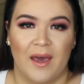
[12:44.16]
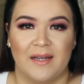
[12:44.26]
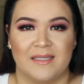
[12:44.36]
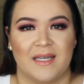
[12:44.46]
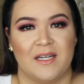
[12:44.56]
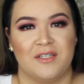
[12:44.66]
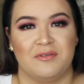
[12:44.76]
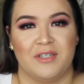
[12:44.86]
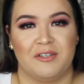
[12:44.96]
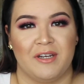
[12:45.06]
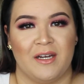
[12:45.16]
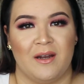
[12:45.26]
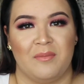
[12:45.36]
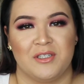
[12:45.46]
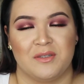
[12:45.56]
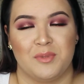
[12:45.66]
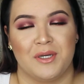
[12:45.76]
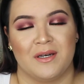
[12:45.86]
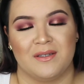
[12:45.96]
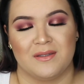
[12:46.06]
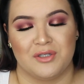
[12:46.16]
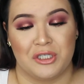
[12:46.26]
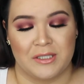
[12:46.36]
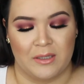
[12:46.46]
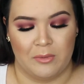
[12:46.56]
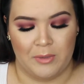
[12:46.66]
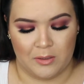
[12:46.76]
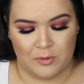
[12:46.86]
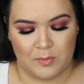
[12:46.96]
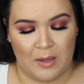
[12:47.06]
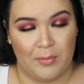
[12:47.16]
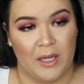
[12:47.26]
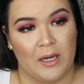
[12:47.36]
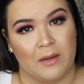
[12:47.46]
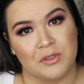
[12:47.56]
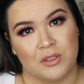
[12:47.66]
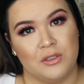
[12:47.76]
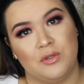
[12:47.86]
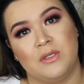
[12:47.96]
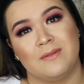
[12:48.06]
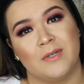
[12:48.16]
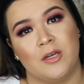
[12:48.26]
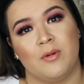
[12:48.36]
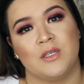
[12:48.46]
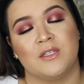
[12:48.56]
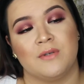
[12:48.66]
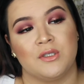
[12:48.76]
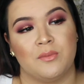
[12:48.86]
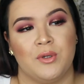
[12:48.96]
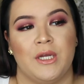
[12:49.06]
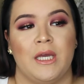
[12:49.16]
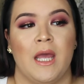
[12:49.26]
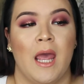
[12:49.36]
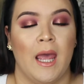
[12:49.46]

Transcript: I decided to recreate it just because she said my makeup was popping and I was going to do this video about Generation Beauty.